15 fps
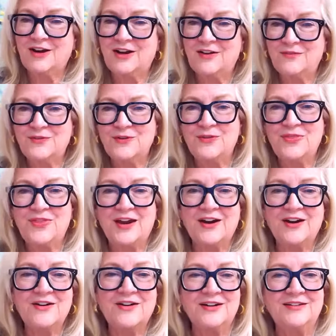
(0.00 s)
great food
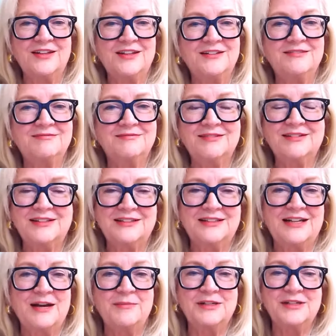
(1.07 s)
there, and then
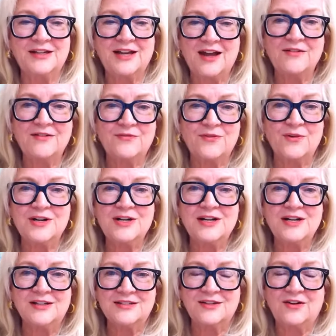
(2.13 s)
coming to
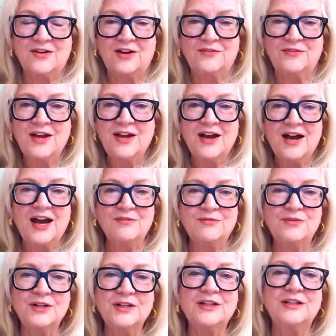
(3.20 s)
California. So I've
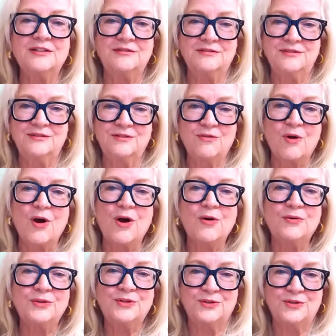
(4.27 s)
really
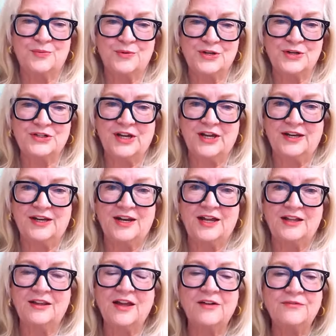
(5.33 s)
grown to appreciate it. I
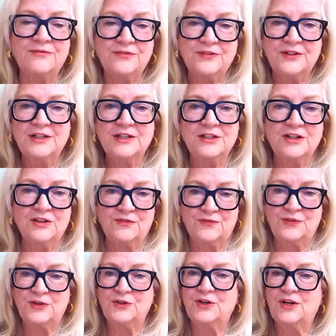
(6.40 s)
love good
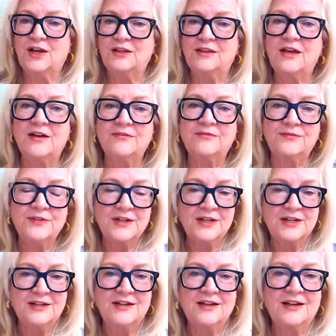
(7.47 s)
food, and I love
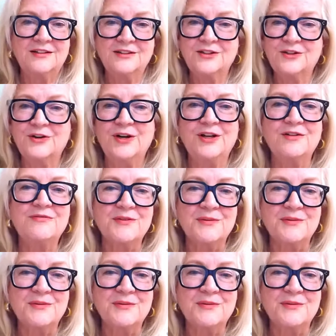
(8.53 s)
learning